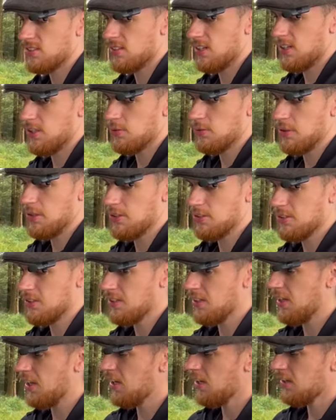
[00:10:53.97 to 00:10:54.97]
today as well,
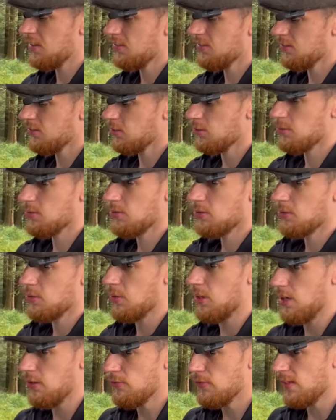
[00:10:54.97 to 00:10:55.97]
didn't I?
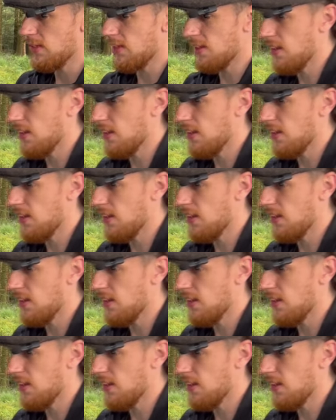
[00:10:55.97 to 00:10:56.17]
Quite a fan